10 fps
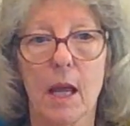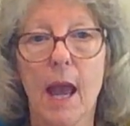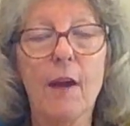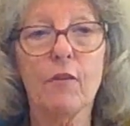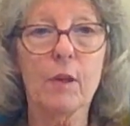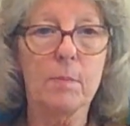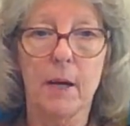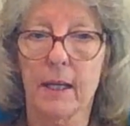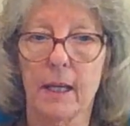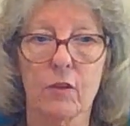
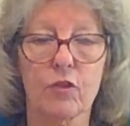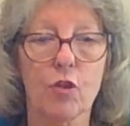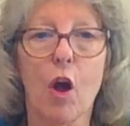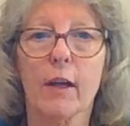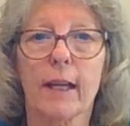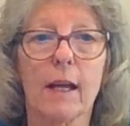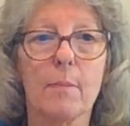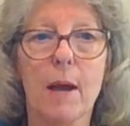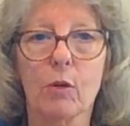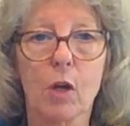everybody is talking
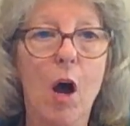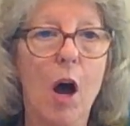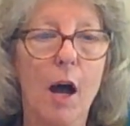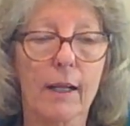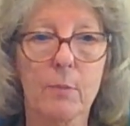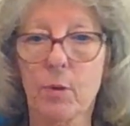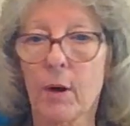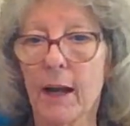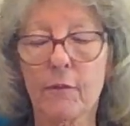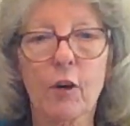about God and
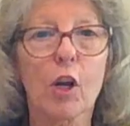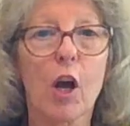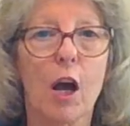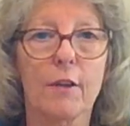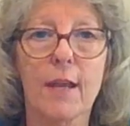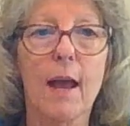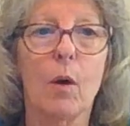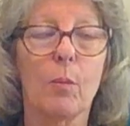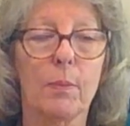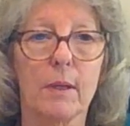praying for God's
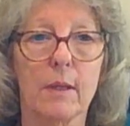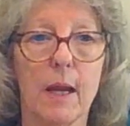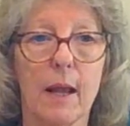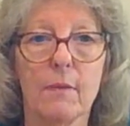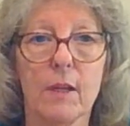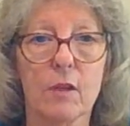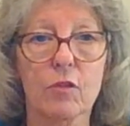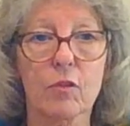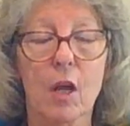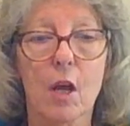help and, and
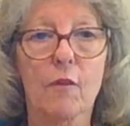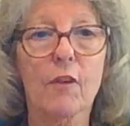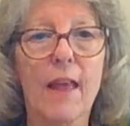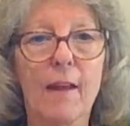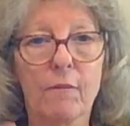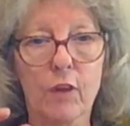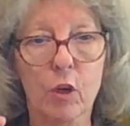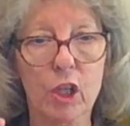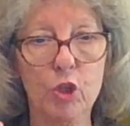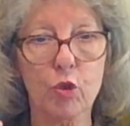this for that
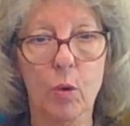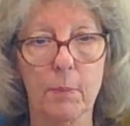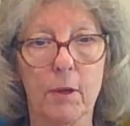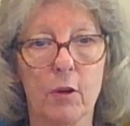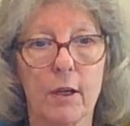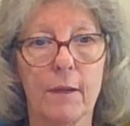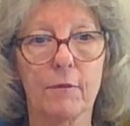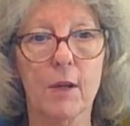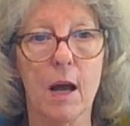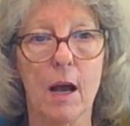very short period
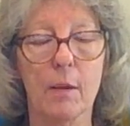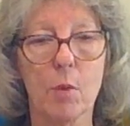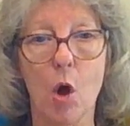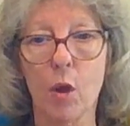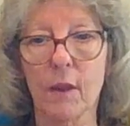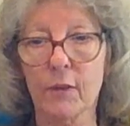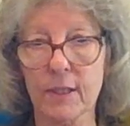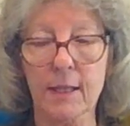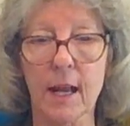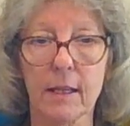of time. All of a
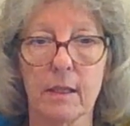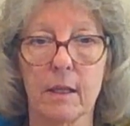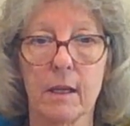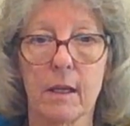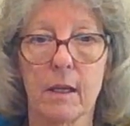sudden,